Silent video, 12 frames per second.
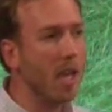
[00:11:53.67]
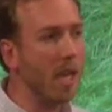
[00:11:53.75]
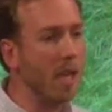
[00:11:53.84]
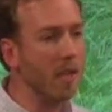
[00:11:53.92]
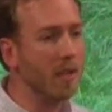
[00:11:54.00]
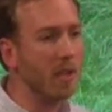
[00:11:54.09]

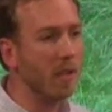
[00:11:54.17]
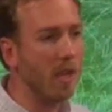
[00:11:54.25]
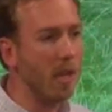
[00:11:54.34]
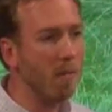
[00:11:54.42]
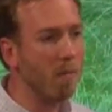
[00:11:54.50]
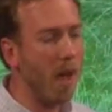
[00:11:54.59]
is
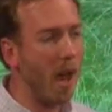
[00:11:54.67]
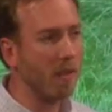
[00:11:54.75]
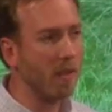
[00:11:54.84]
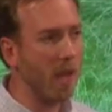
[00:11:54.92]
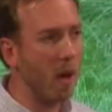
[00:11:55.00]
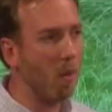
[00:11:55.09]
the
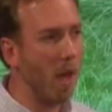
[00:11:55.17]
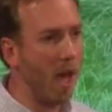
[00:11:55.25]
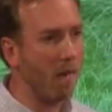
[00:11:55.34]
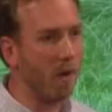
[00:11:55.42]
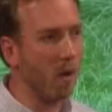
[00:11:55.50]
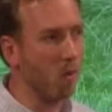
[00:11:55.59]
impact that that will
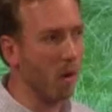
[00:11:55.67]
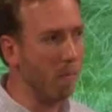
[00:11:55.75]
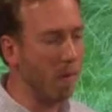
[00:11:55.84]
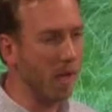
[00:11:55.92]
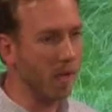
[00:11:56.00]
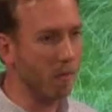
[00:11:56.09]
have on
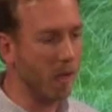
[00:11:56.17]
repins.